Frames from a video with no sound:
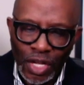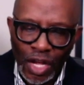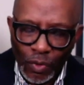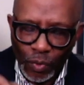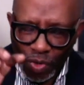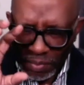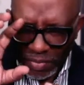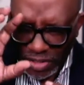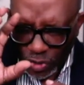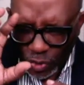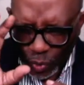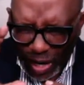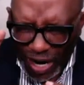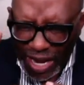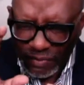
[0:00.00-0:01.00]
We must
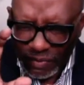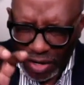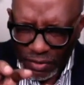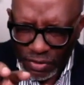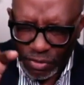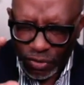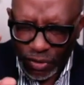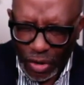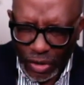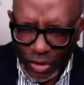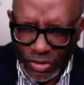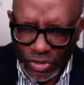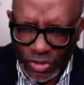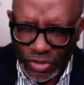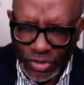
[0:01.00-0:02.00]
drive our
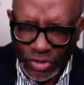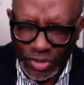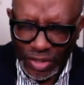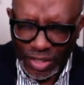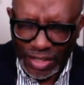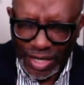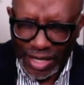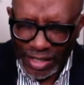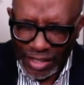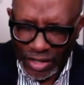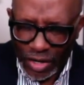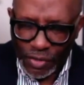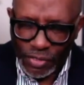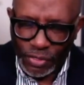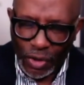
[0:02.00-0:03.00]
thoughts and not let
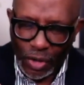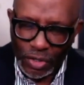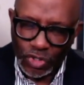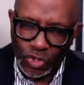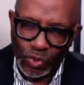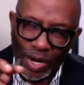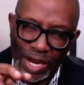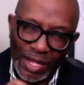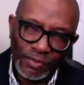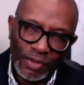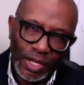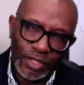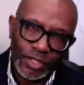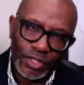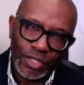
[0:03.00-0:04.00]
our thoughts drive
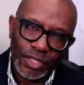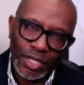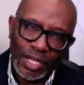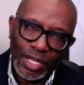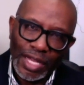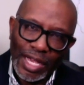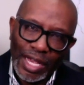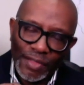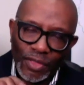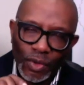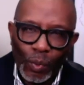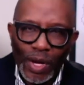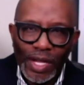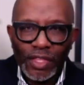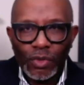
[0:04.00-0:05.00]
us and the
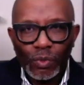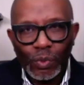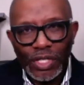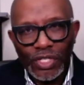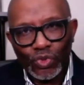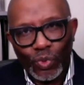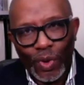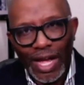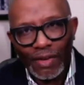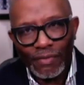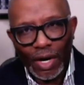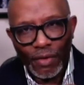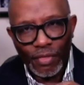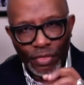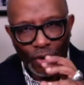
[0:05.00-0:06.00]
way that we drive
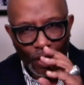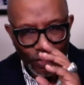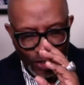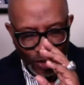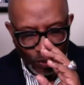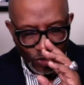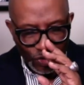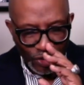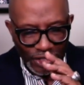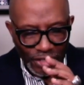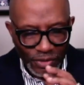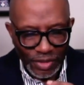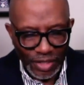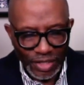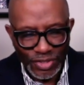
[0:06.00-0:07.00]
our thoughts. I want you to
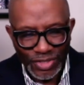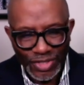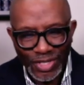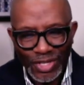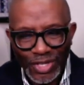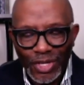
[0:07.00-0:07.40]
hear this.